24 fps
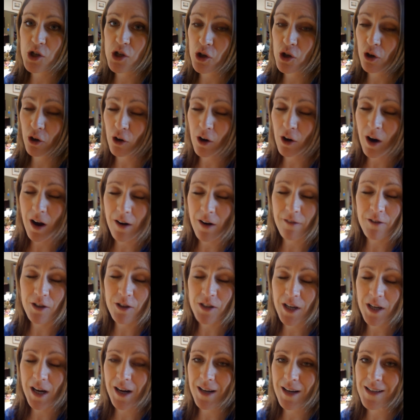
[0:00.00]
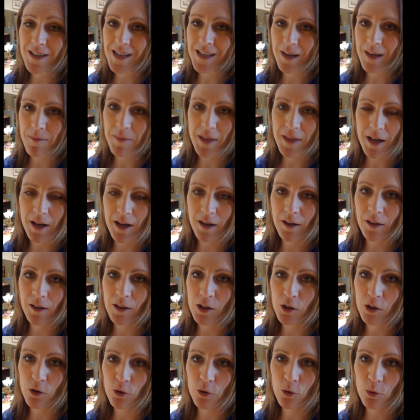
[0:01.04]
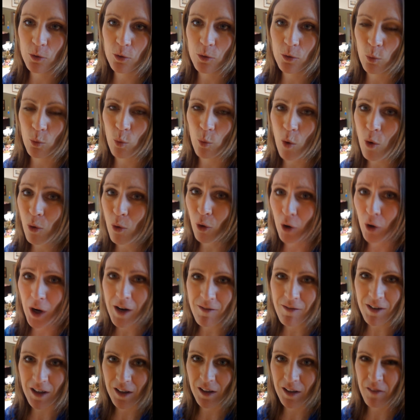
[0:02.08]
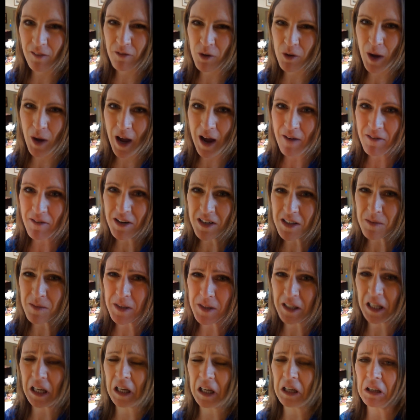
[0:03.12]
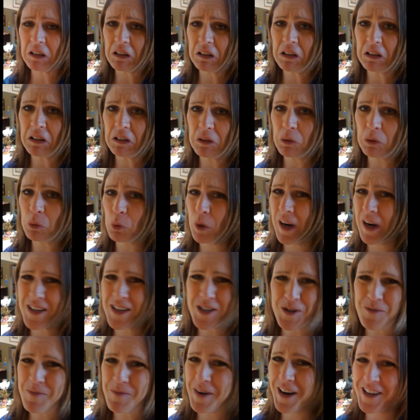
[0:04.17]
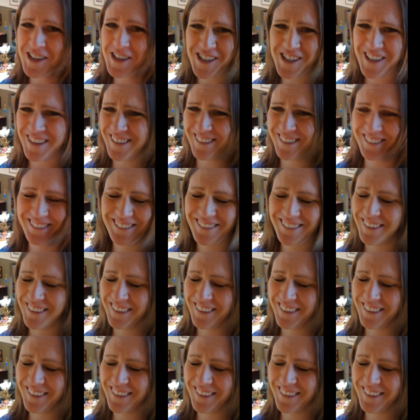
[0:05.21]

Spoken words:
Sugar out of your diet, same thing. You won't crave it. If you have it, it'd be like way too much, and